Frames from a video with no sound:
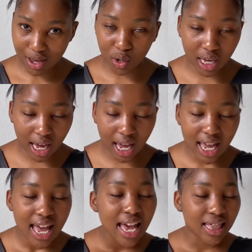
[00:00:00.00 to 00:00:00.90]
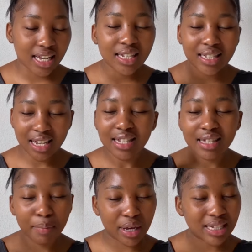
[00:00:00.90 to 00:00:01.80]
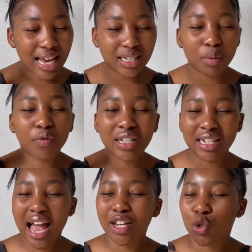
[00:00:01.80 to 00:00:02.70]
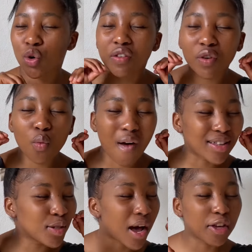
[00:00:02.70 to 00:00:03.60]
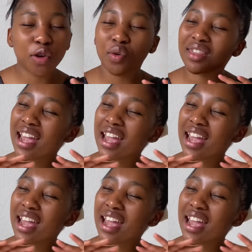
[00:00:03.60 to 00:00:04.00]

okay this is the best item of the day i don't even want to argue with